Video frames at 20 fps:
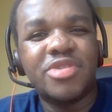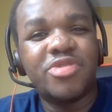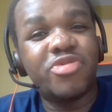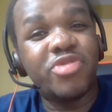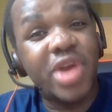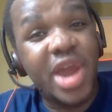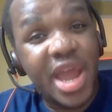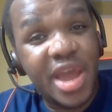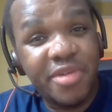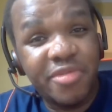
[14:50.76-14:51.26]

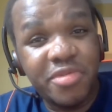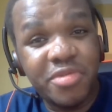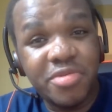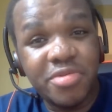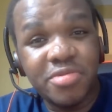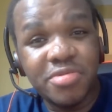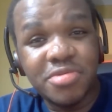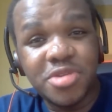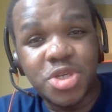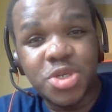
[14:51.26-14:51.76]

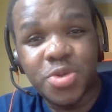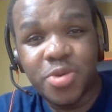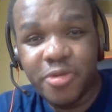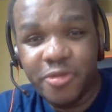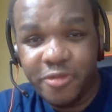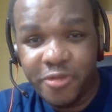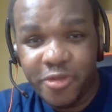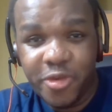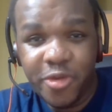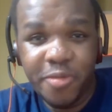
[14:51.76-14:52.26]
travel to a
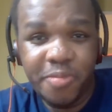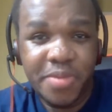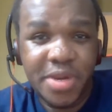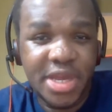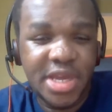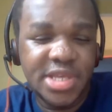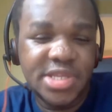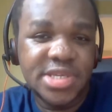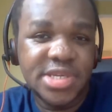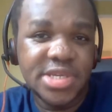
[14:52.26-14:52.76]
few
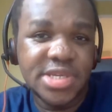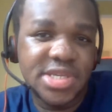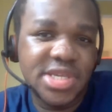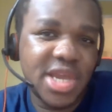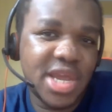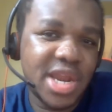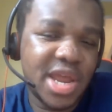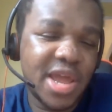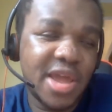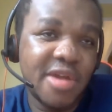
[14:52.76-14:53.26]
places
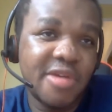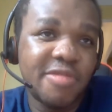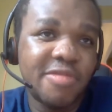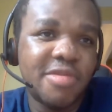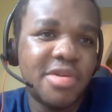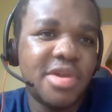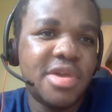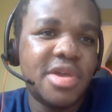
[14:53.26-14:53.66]
that I've